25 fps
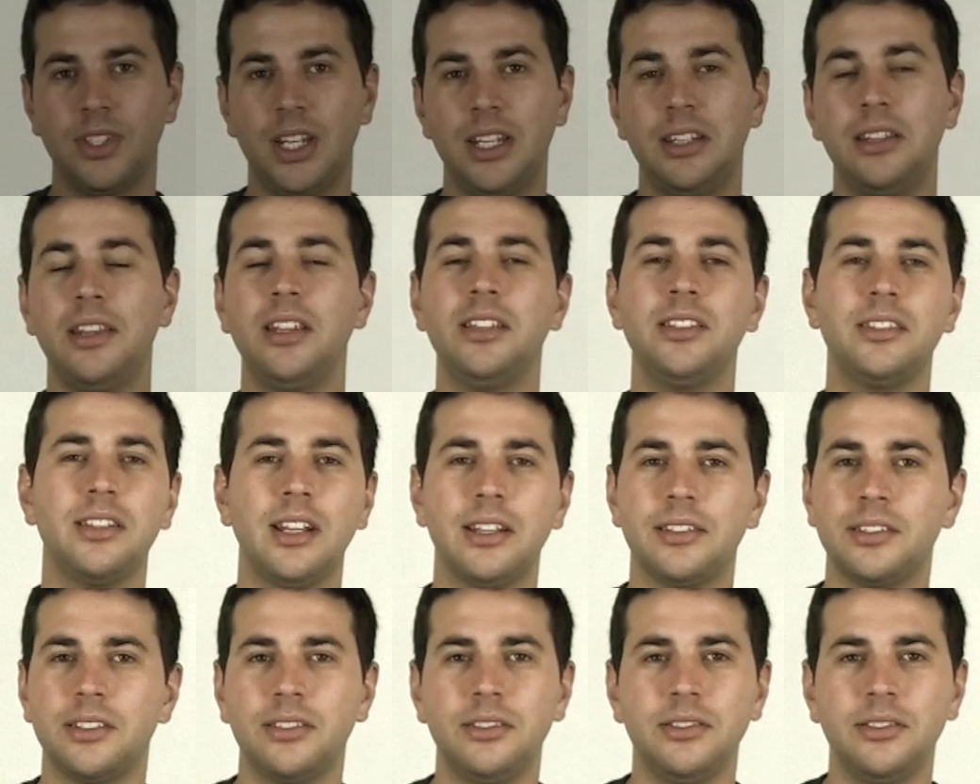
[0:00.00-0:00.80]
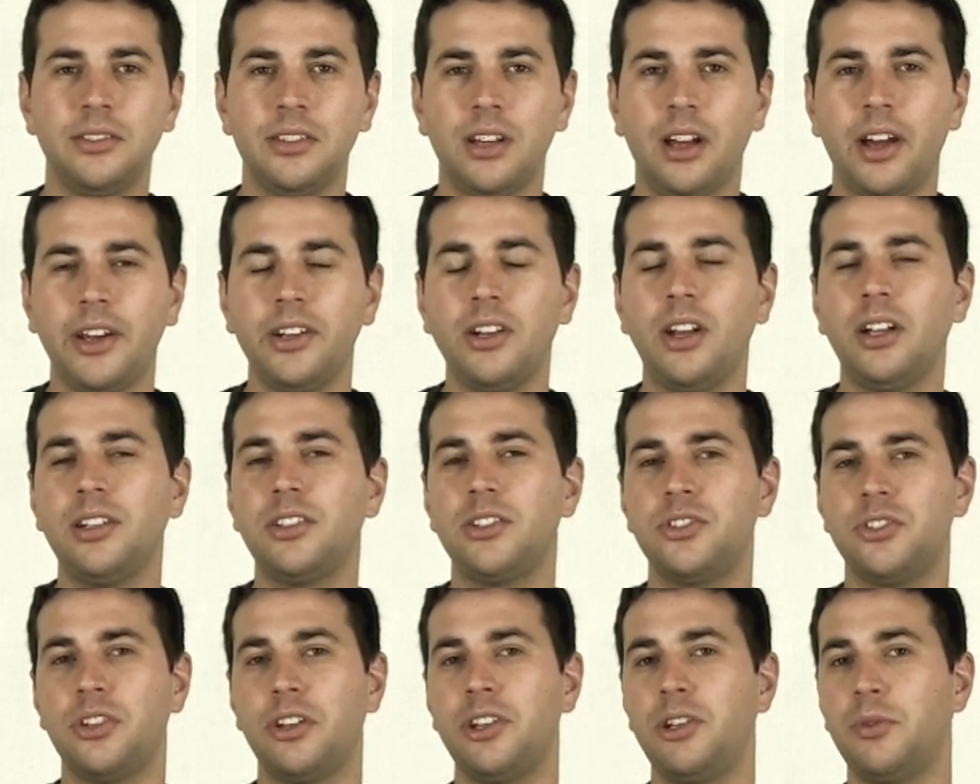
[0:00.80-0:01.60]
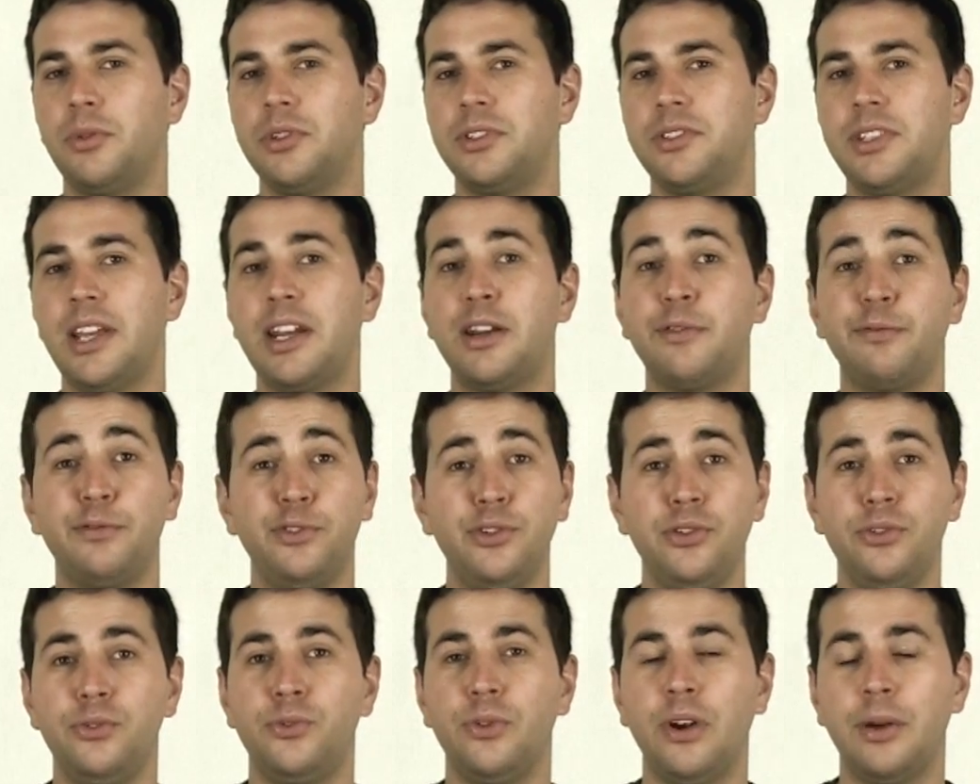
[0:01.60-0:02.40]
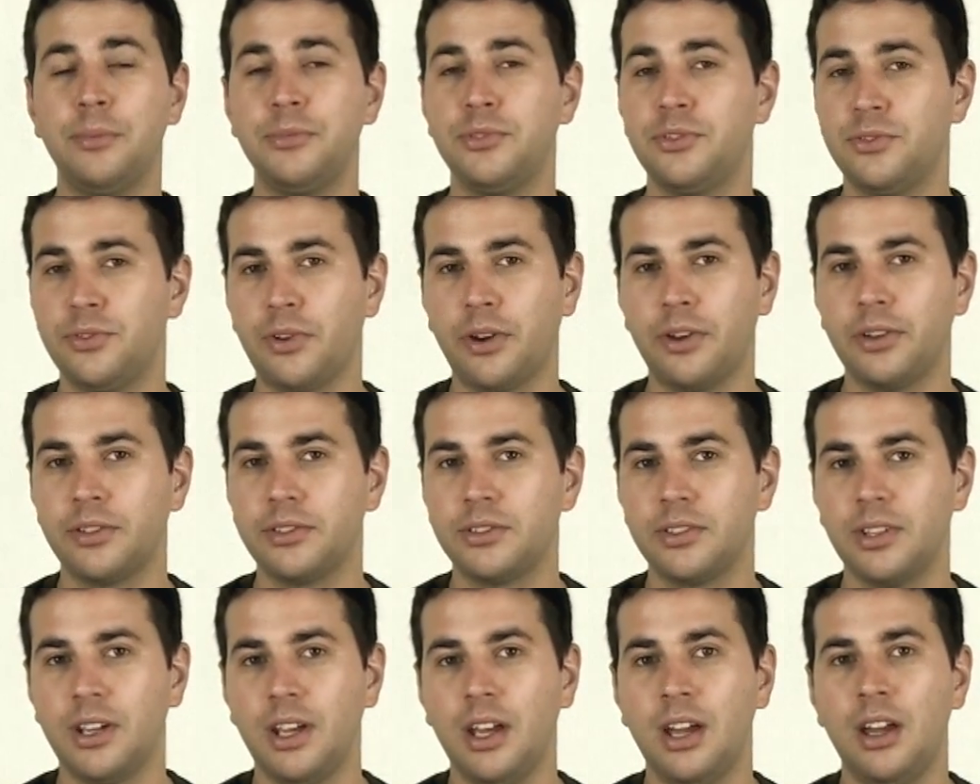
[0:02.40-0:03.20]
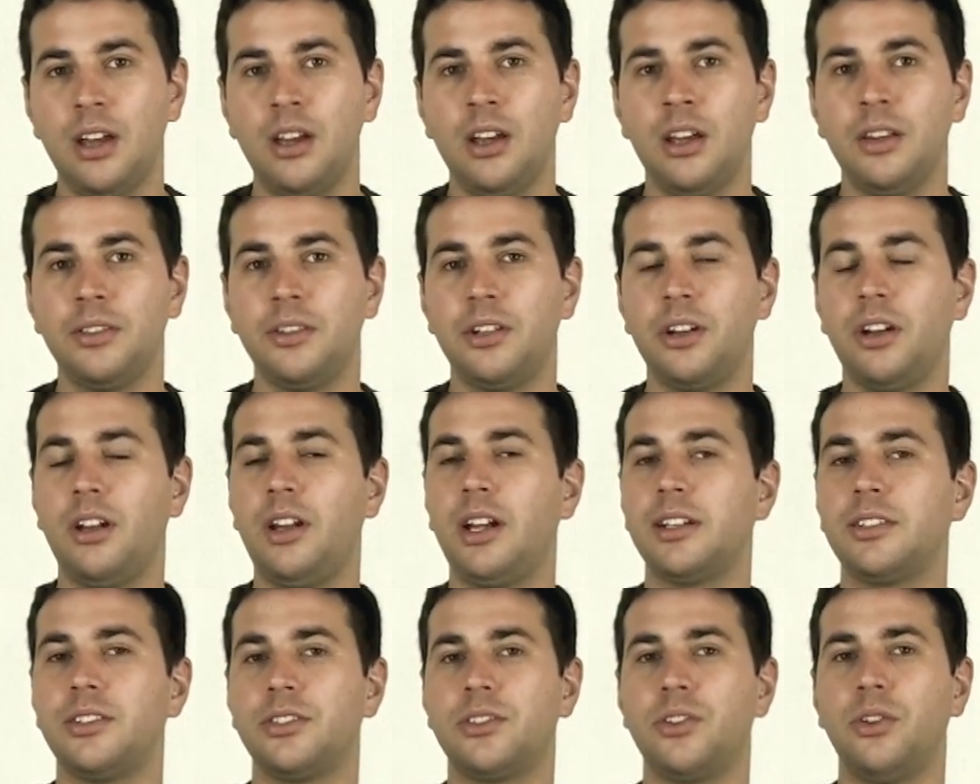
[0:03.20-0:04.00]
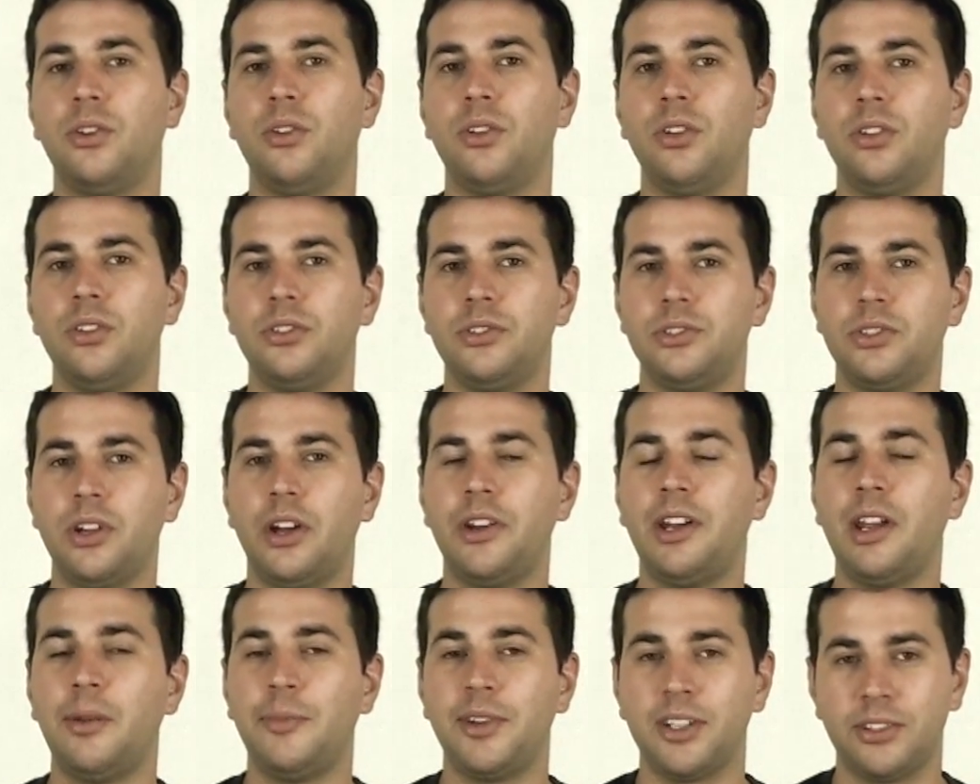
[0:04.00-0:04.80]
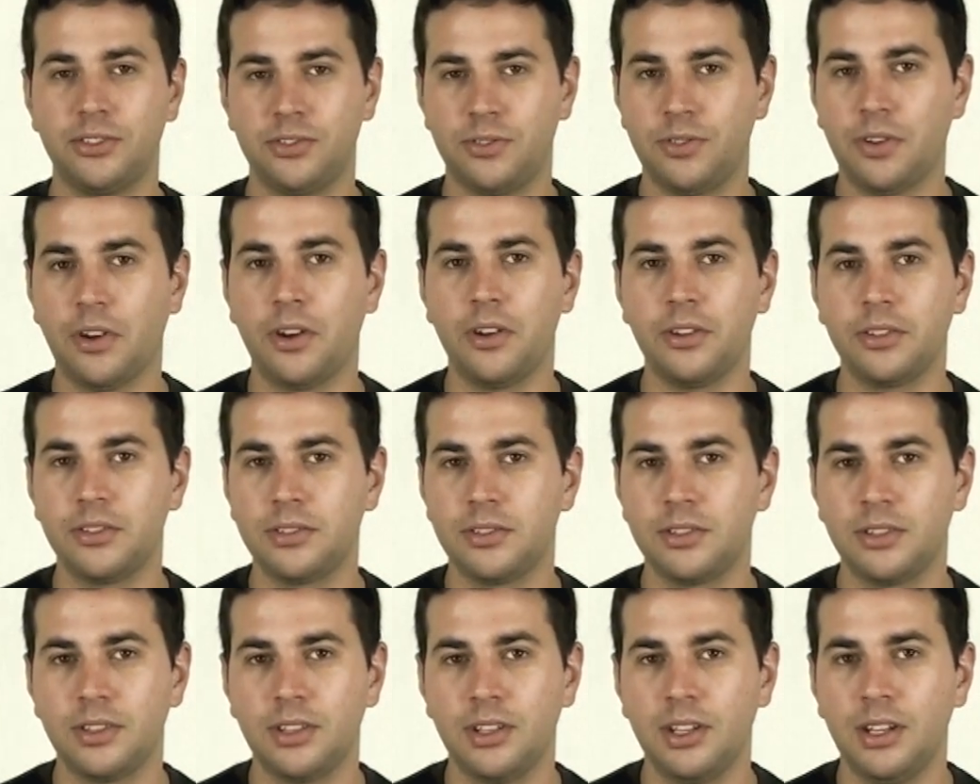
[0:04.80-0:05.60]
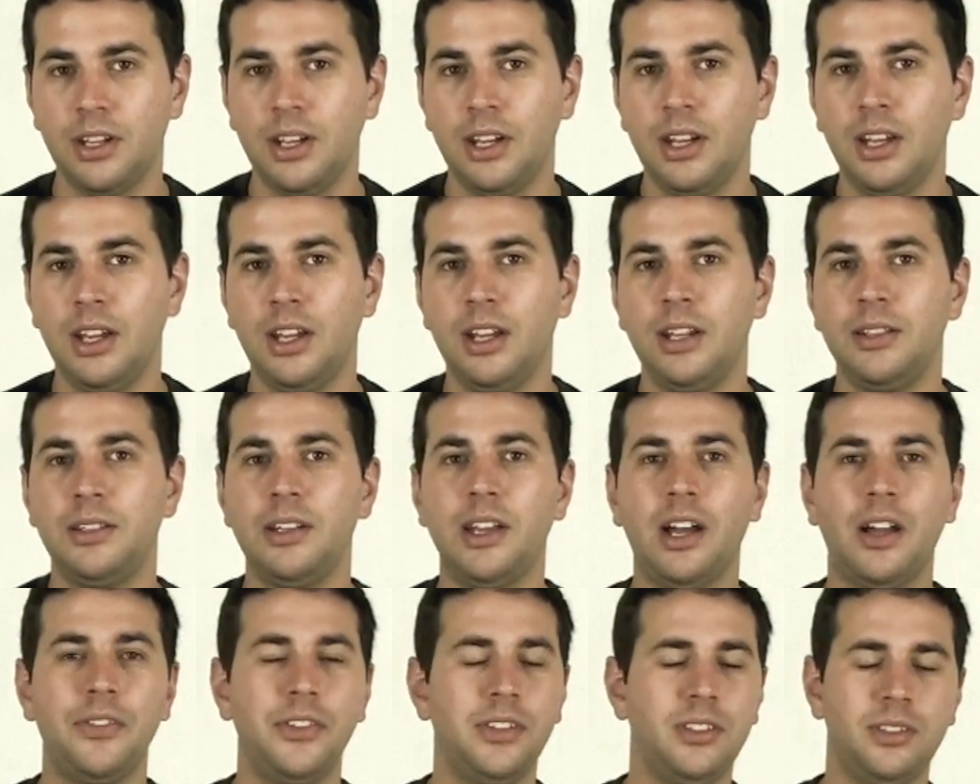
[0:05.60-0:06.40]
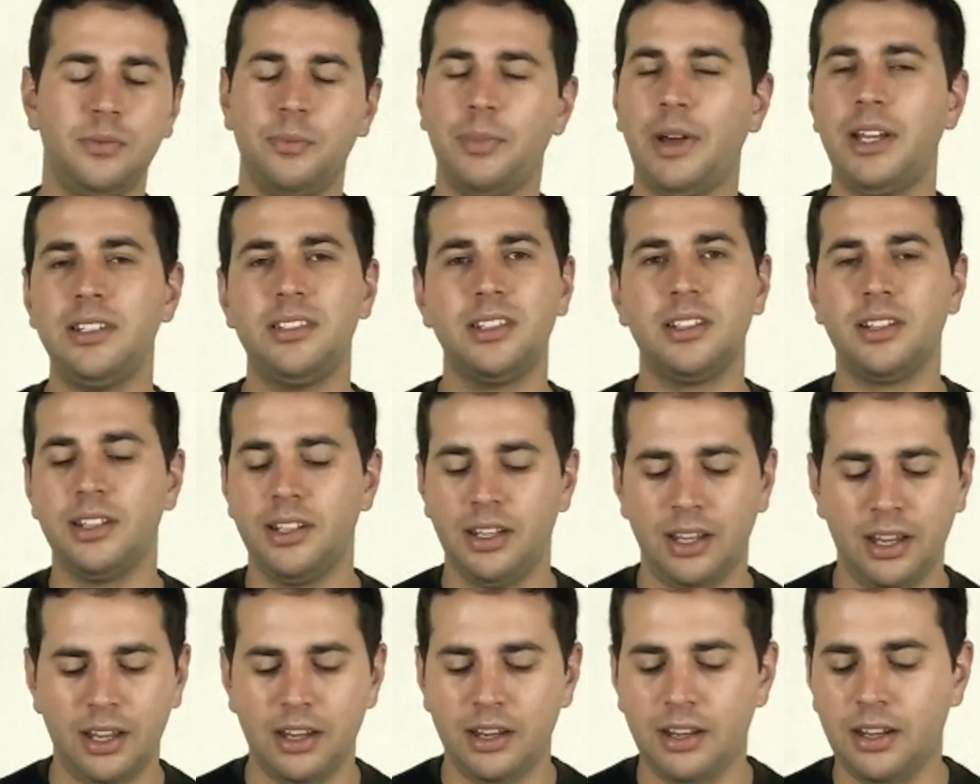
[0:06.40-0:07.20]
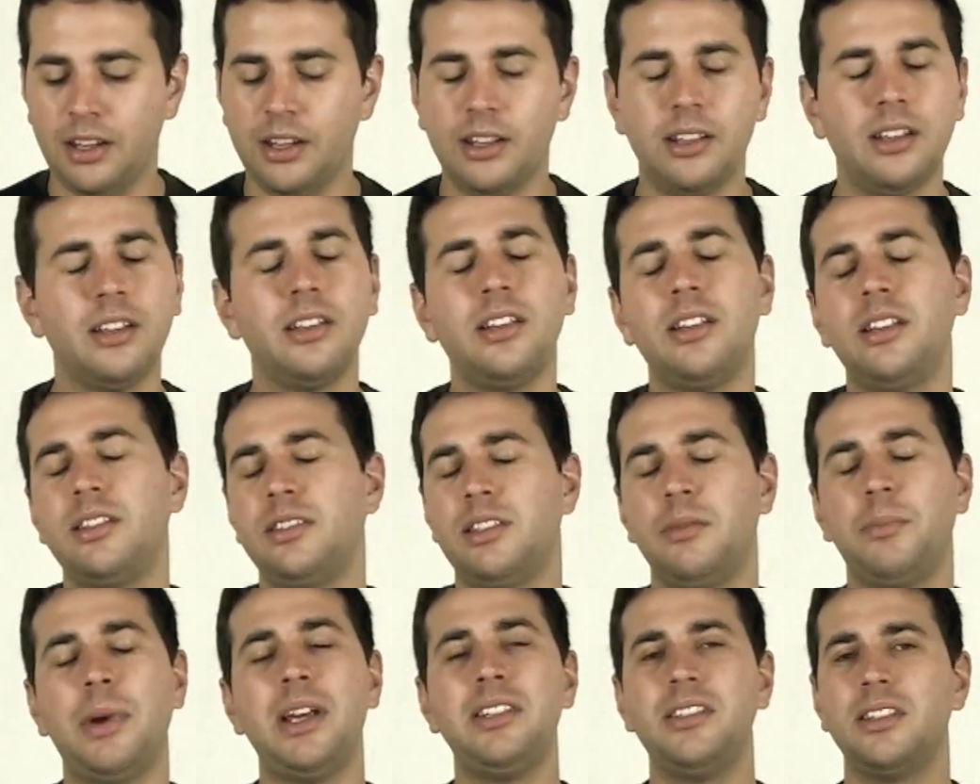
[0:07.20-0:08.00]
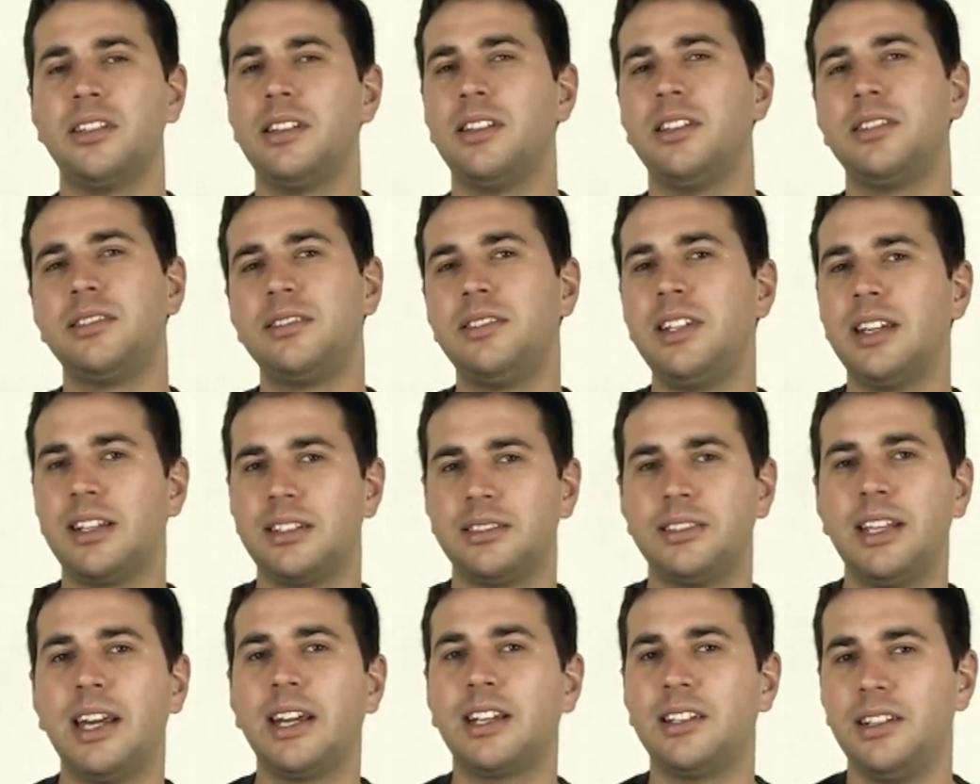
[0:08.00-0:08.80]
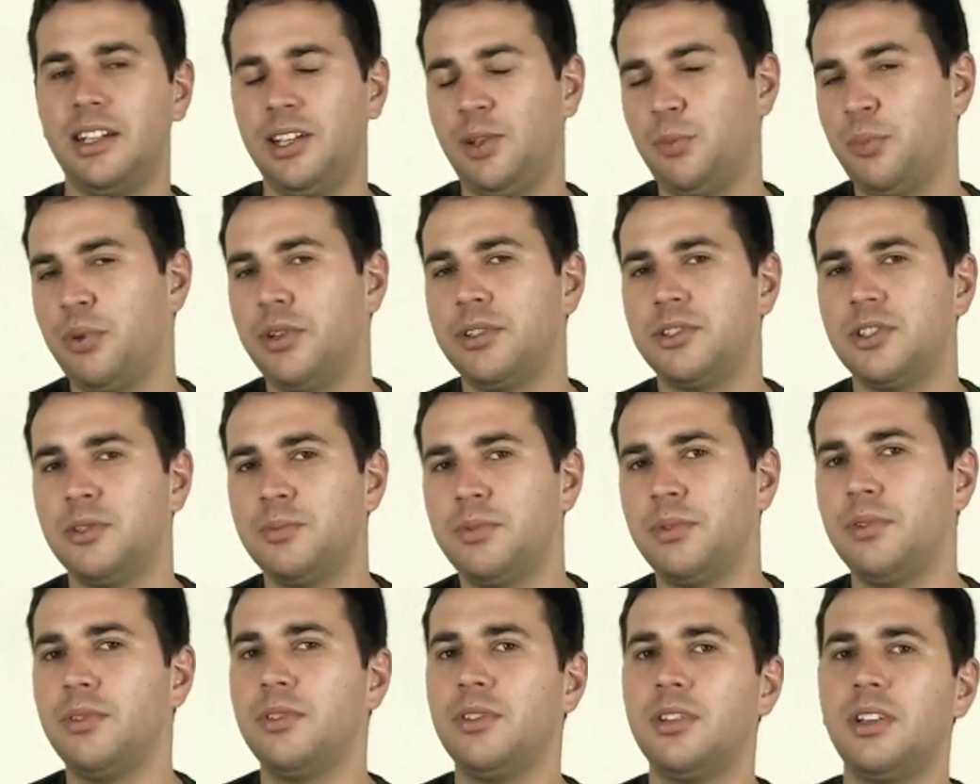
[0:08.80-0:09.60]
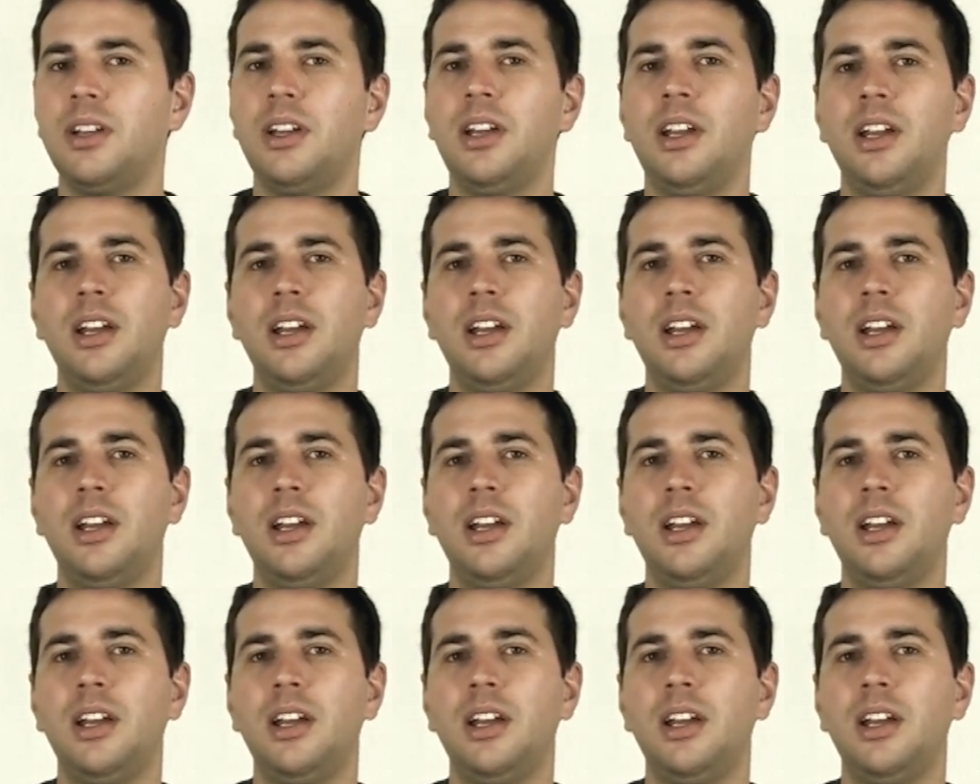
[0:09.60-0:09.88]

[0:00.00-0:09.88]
In this lesson, I'd like to show you a set of new drum strokes that I like to call dynamic strokes. Now, these are basically a stick technique principle.